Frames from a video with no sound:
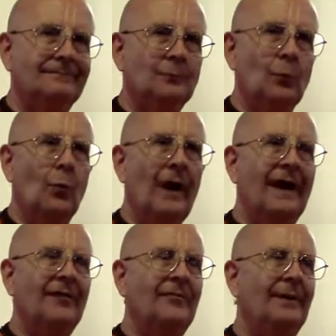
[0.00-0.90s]
way
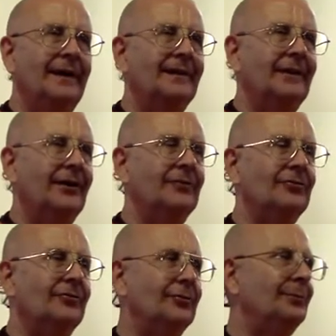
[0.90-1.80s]
of being
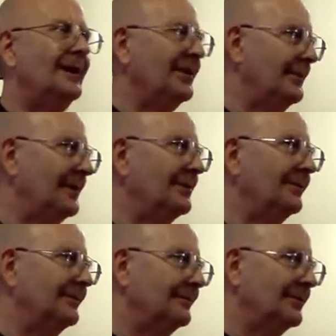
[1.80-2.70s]
understood by the
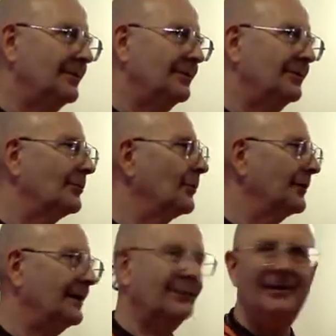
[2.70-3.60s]
people who you're
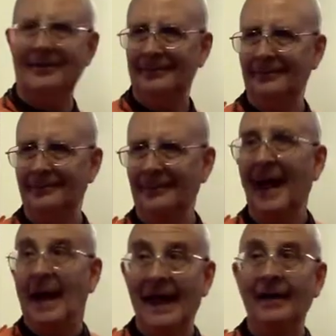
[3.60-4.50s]
working with.
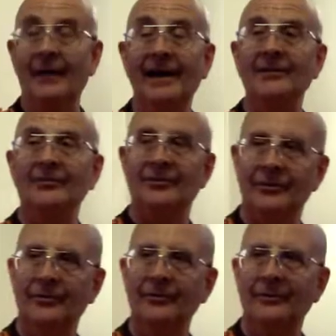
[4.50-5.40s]
At any rate,
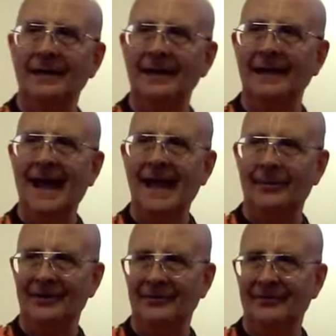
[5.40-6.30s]
still, it
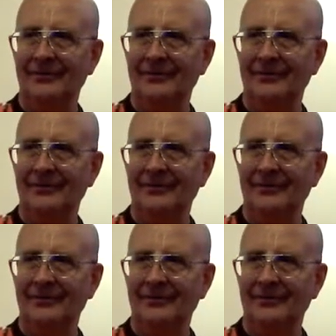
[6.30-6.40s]
happens.